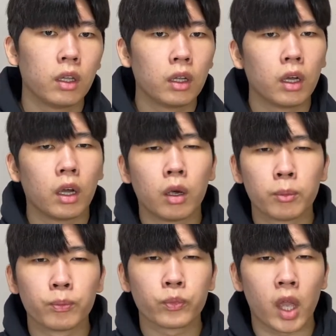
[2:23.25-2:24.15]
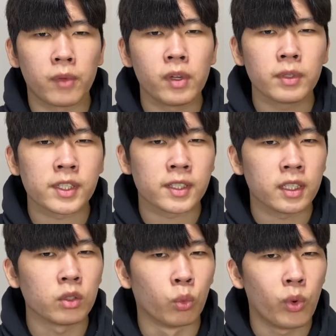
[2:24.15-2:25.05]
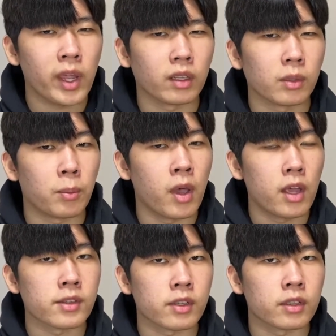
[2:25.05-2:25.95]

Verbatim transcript: Um, have you ever seen a whale in person?